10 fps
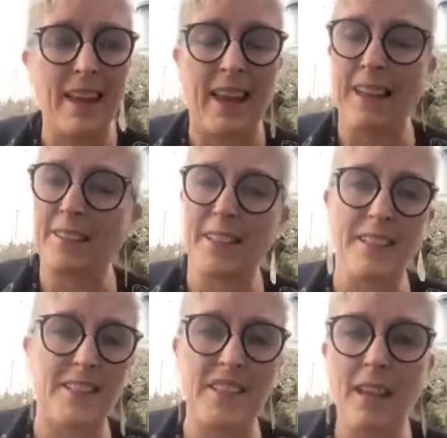and
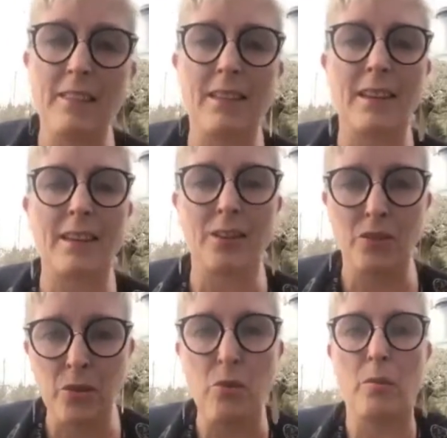there's nothing
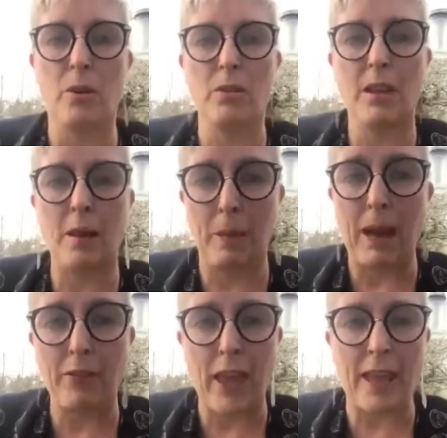normal
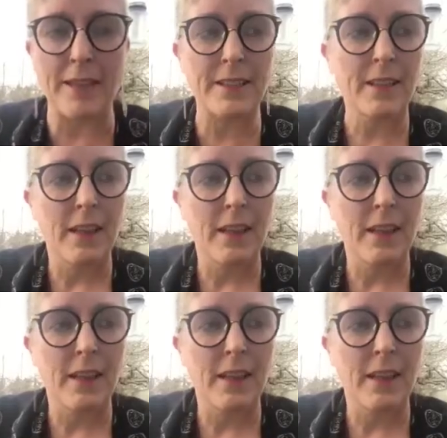about that.